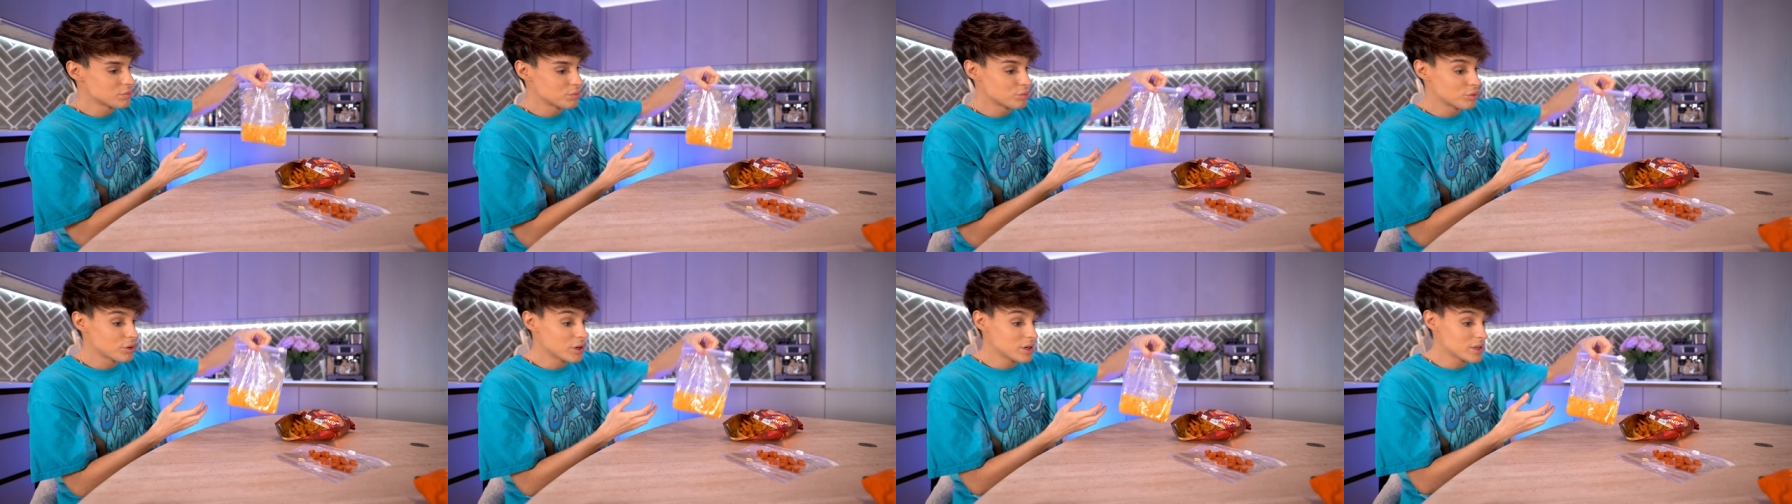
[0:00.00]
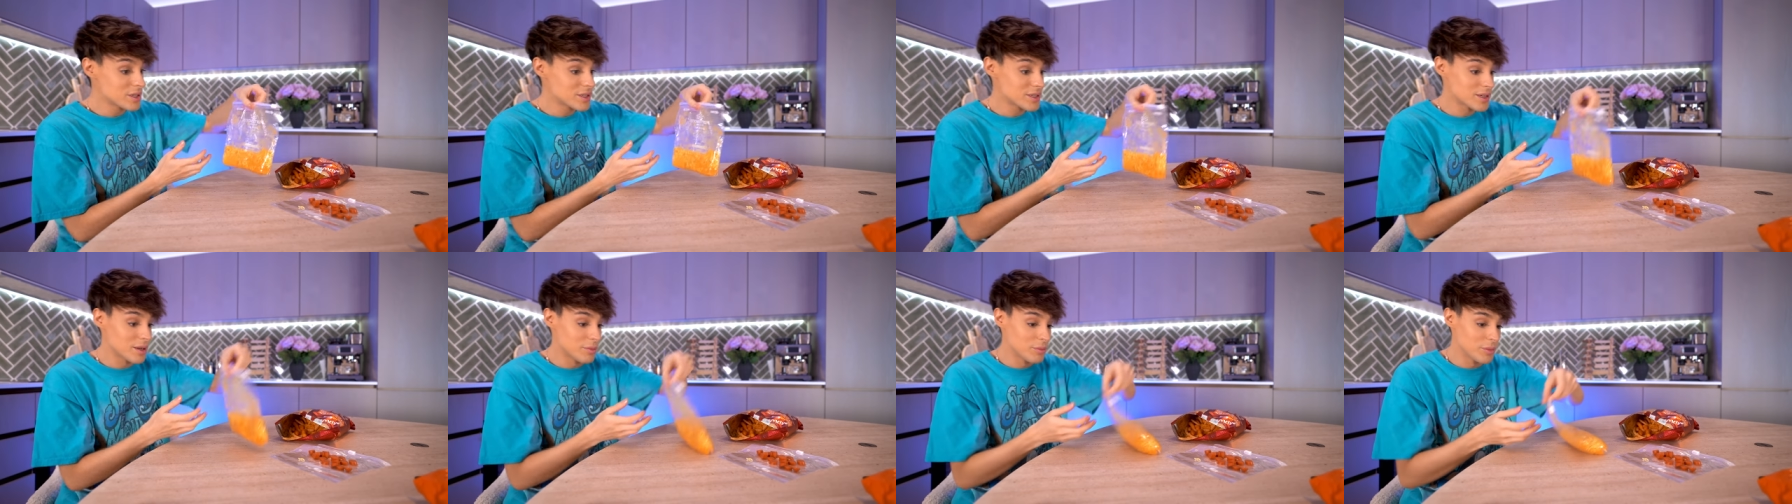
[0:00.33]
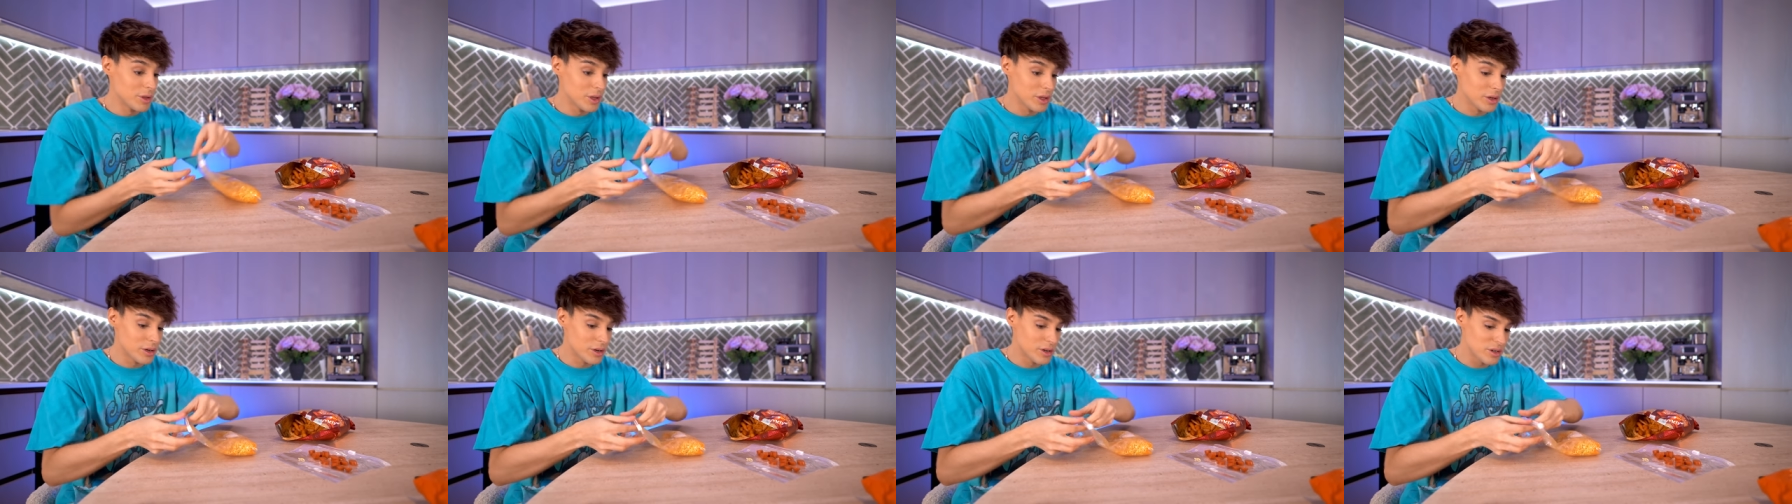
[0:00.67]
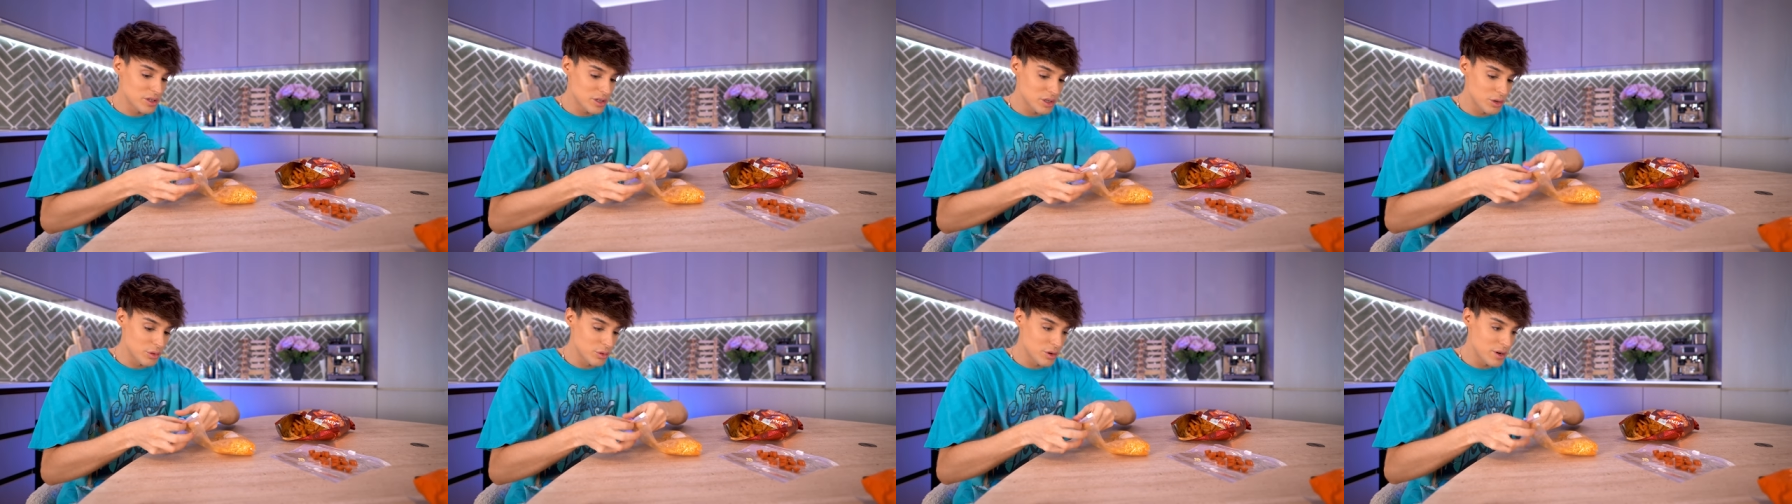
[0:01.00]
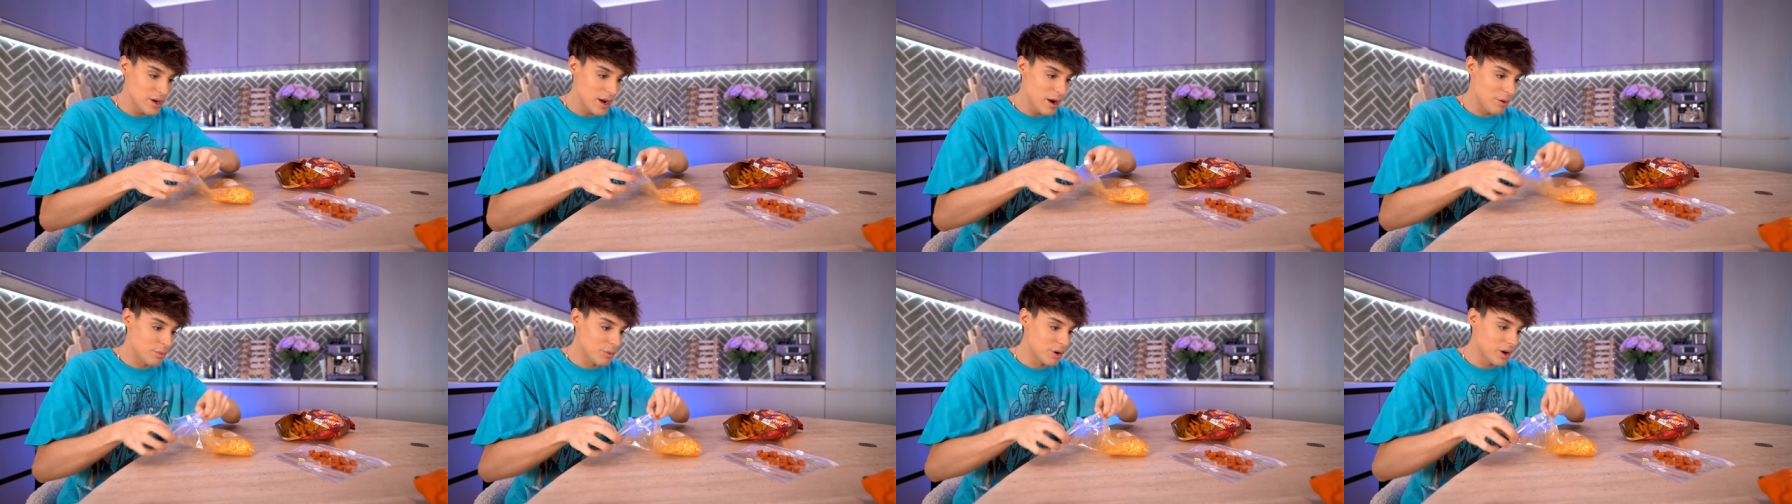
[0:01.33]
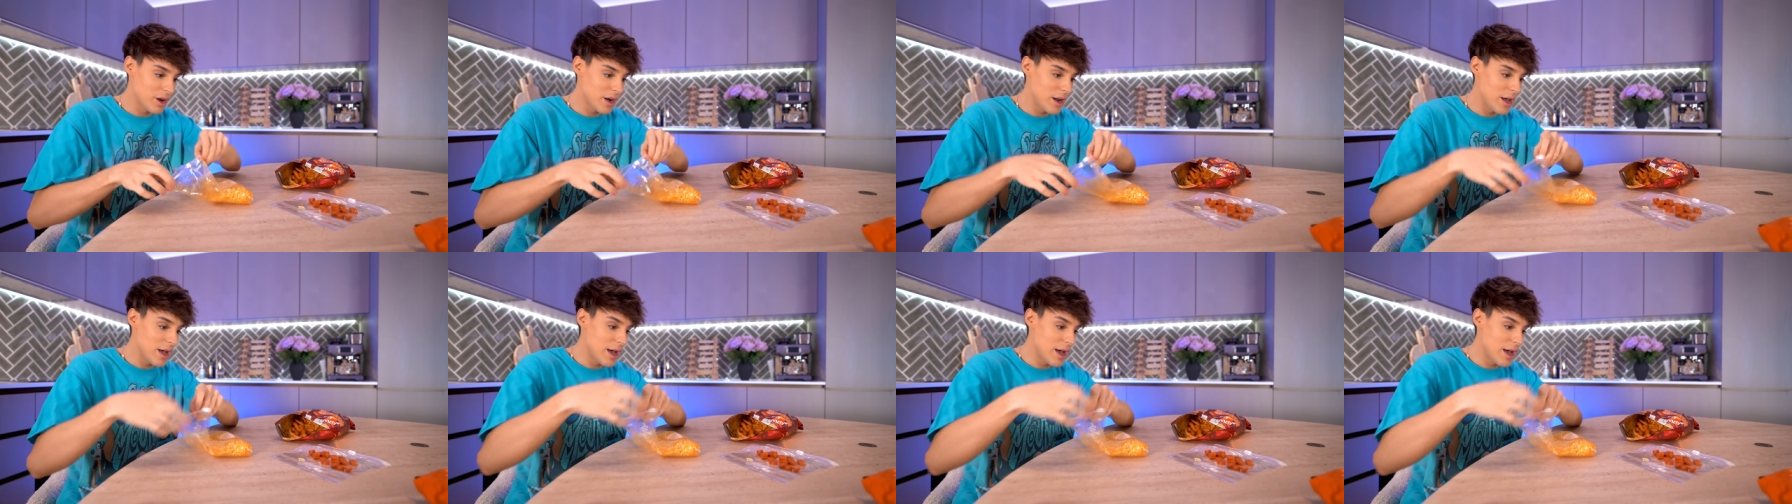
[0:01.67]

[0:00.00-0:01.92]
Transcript: pretty similar, so now we're gonna